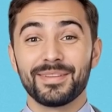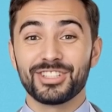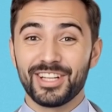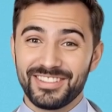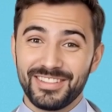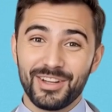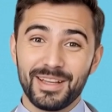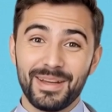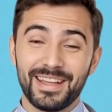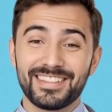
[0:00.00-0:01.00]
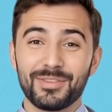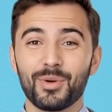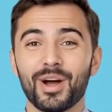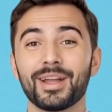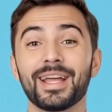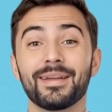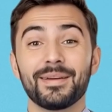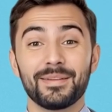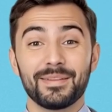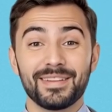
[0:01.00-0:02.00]
Just 30 minutes of walking,
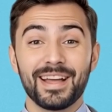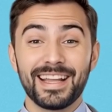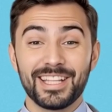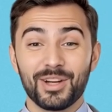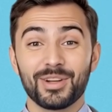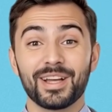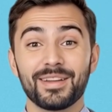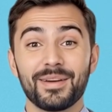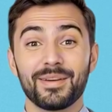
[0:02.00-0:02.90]
light yoga,